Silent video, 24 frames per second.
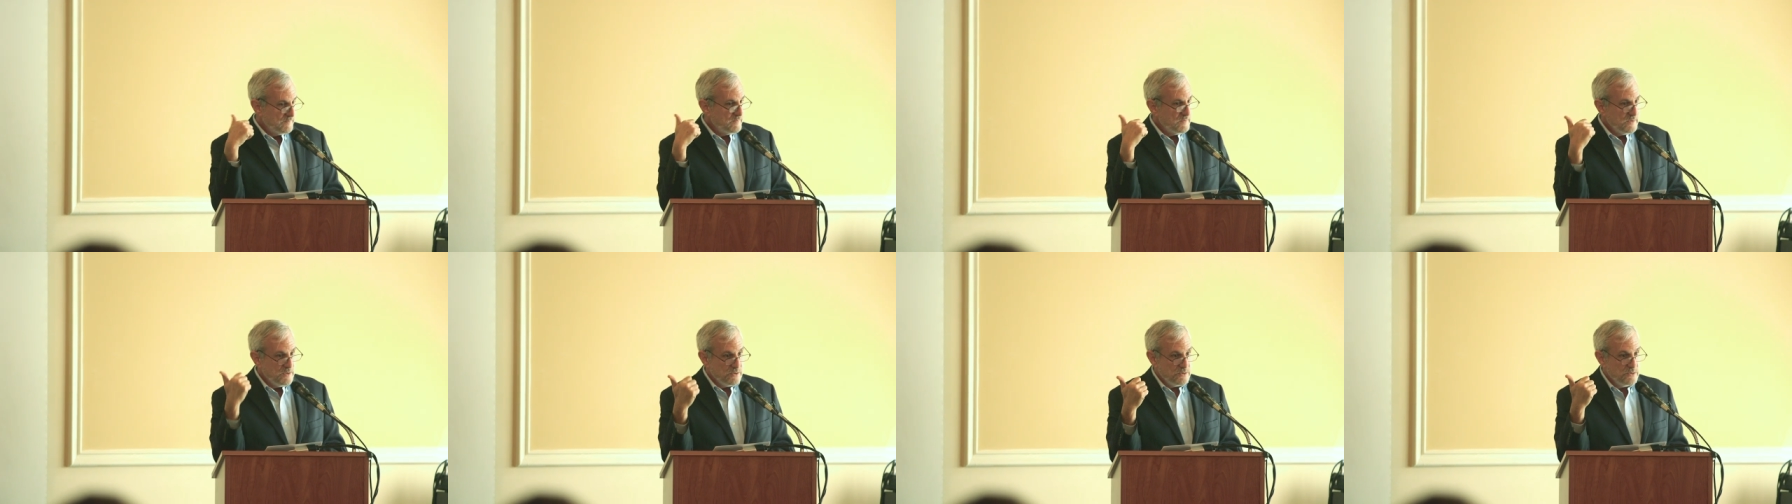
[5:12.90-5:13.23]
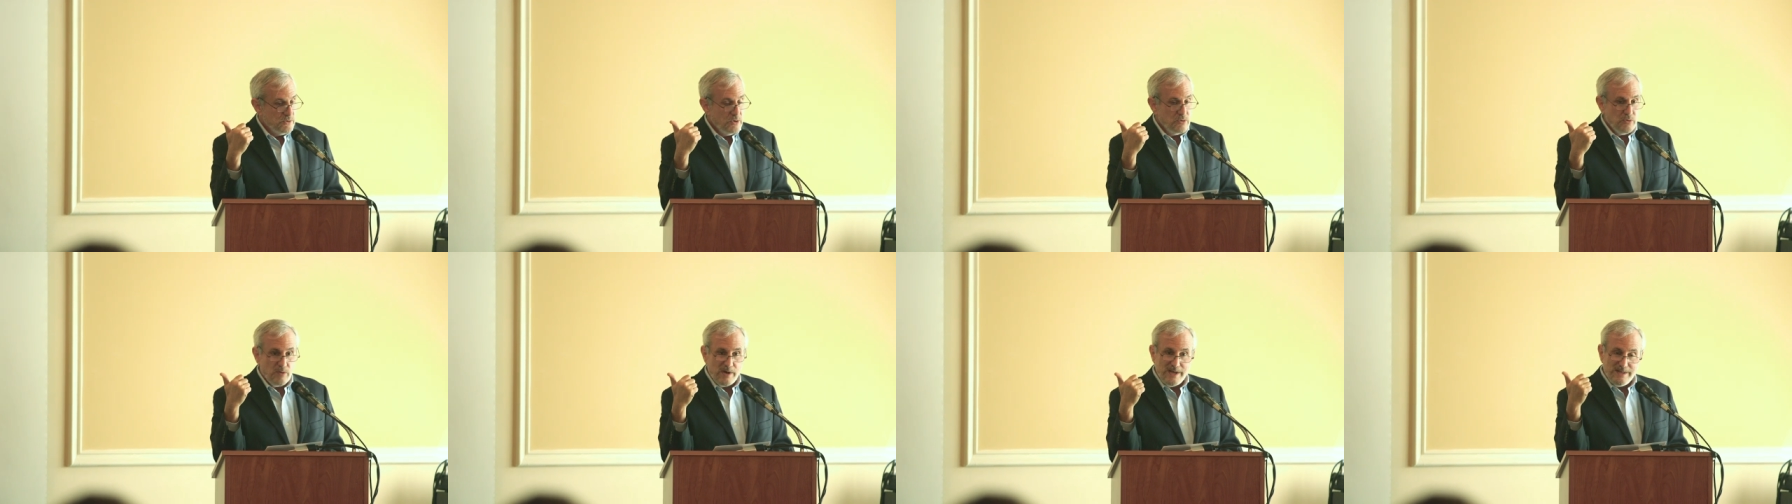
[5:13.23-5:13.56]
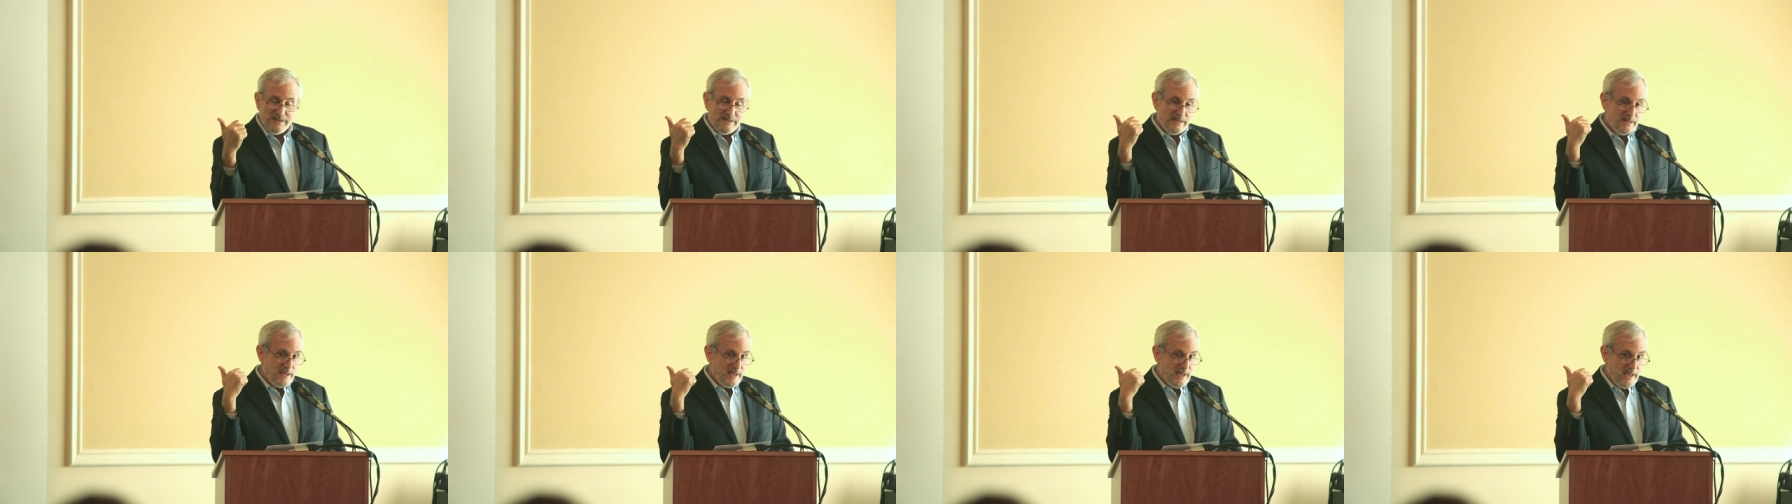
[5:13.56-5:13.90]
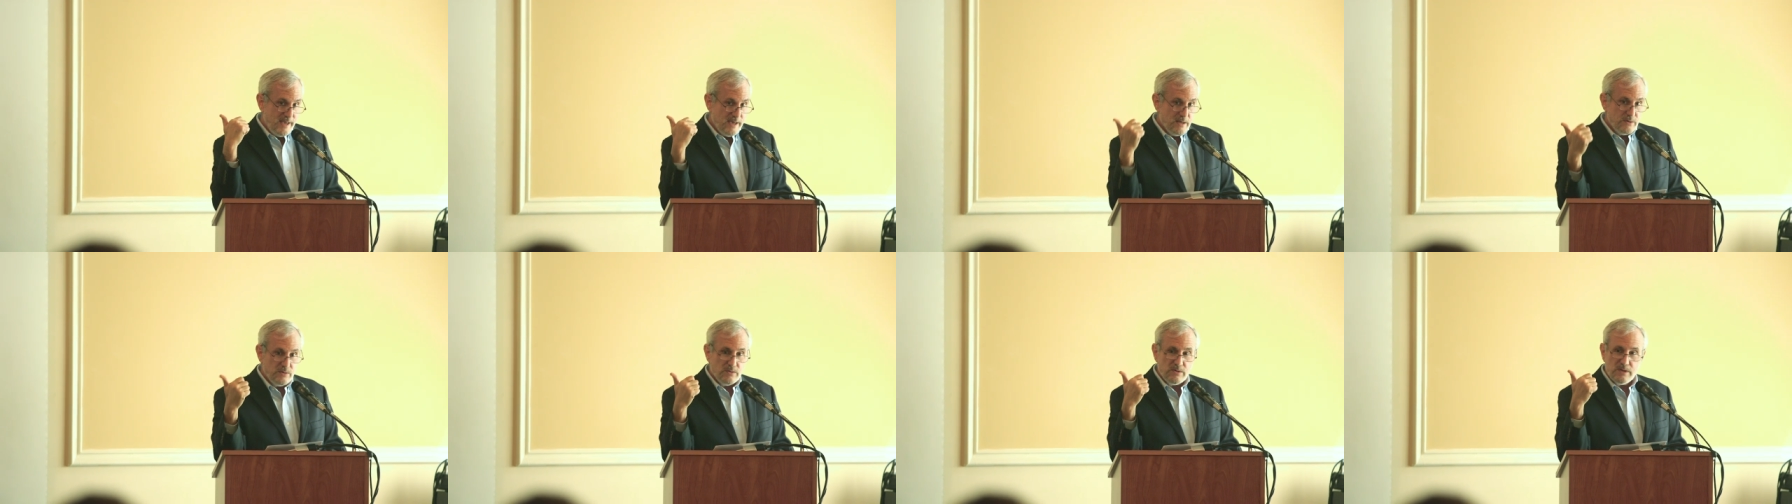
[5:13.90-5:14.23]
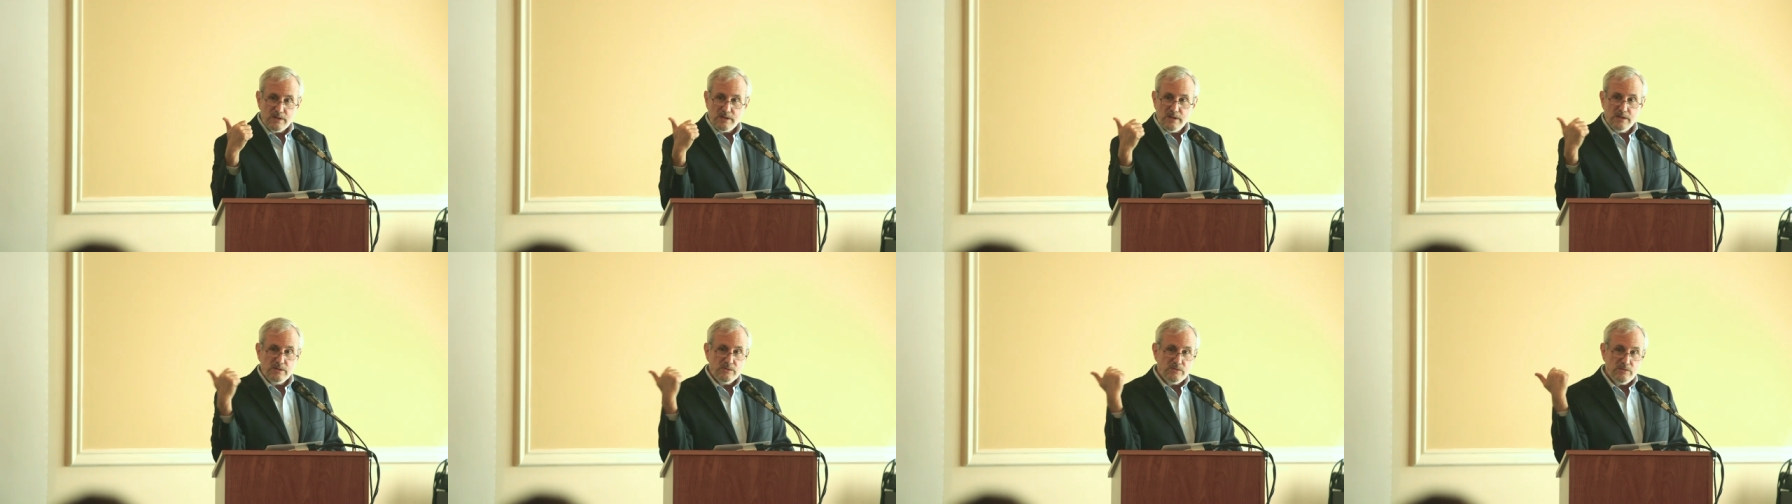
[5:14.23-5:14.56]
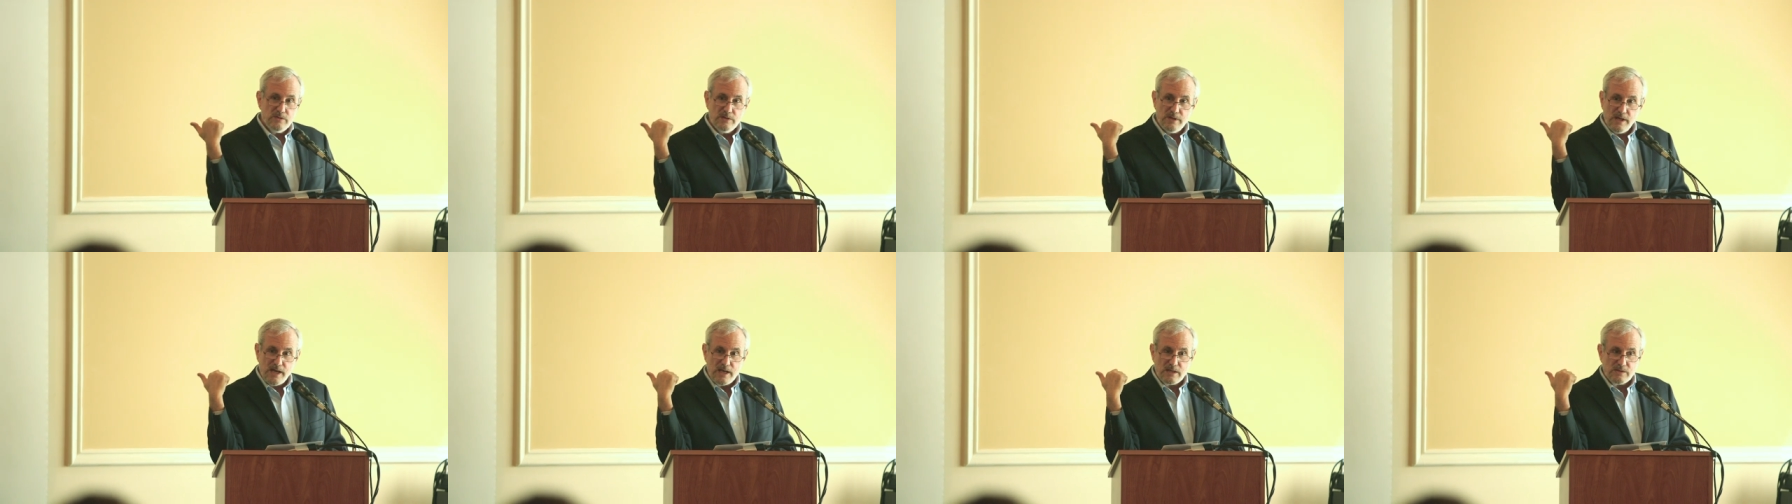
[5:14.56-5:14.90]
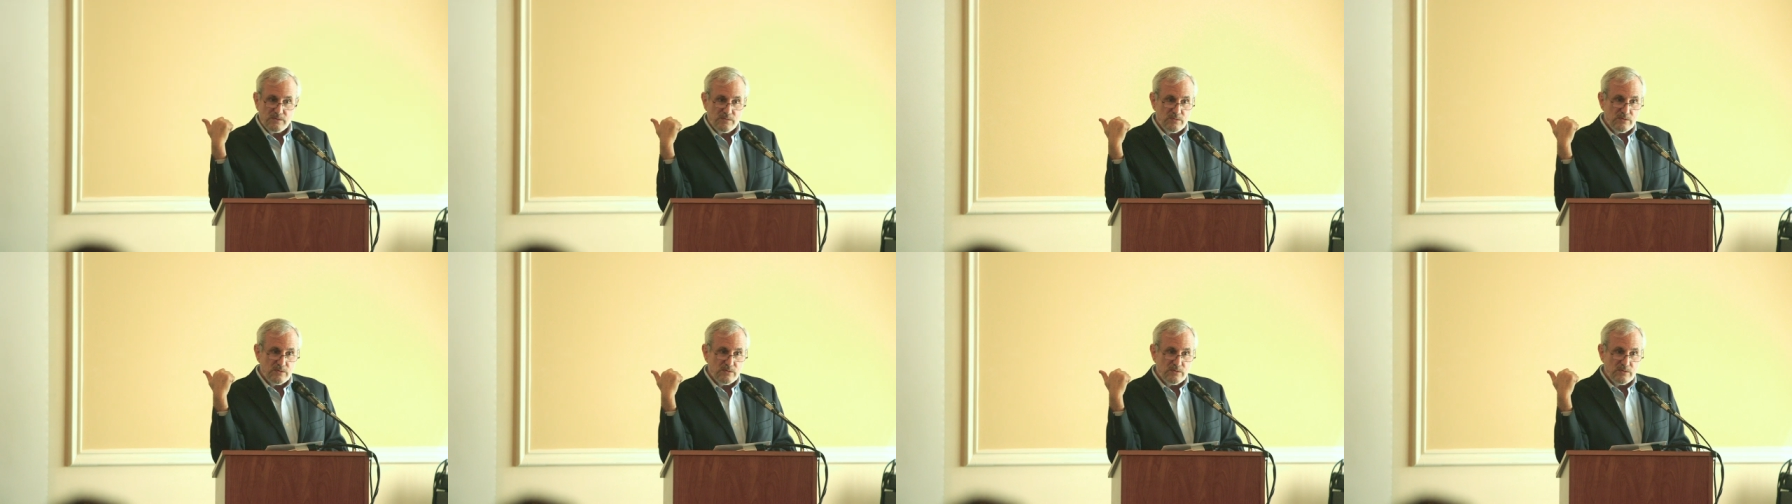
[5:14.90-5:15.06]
there's no right to enter a country to ask